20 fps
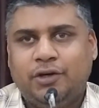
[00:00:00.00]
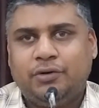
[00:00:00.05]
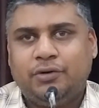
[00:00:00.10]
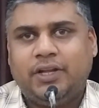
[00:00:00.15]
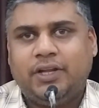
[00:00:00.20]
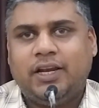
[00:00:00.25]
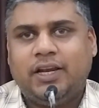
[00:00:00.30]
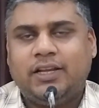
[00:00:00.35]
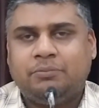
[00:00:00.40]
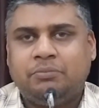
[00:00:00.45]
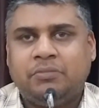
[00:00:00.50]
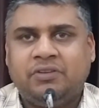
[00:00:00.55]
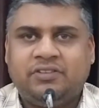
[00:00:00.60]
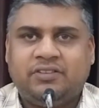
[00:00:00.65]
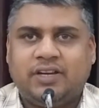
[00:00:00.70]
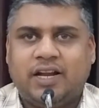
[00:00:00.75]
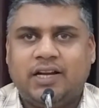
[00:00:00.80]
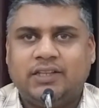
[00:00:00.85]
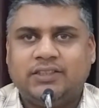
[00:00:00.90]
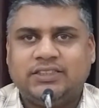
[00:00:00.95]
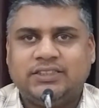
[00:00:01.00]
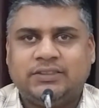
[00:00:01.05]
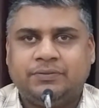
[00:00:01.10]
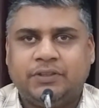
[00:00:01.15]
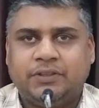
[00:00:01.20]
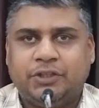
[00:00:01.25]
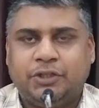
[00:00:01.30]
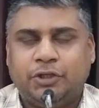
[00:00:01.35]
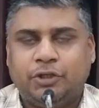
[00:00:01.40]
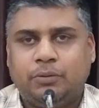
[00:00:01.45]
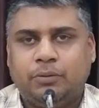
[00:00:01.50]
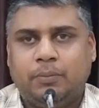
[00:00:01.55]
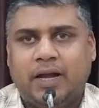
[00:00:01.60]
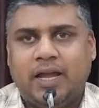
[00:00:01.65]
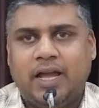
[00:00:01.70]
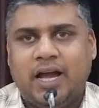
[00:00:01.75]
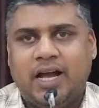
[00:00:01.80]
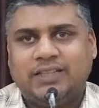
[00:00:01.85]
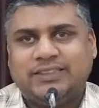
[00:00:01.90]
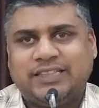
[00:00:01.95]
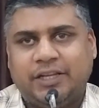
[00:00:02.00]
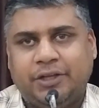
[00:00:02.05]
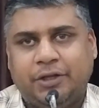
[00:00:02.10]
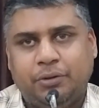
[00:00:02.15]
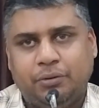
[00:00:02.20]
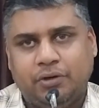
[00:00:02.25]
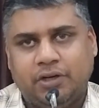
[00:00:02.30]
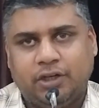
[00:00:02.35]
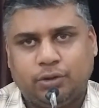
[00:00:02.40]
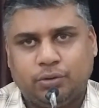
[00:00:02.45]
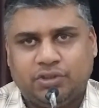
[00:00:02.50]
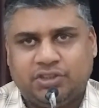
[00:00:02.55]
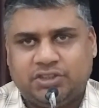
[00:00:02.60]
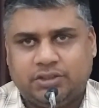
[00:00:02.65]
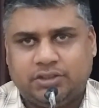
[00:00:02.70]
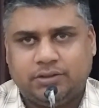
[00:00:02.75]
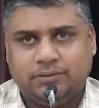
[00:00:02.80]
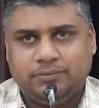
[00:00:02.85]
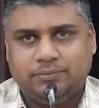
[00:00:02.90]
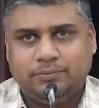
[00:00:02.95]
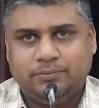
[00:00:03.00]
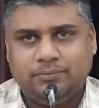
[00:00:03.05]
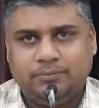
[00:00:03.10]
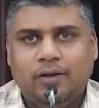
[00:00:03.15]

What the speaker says: Today let me start this video by asking you a question.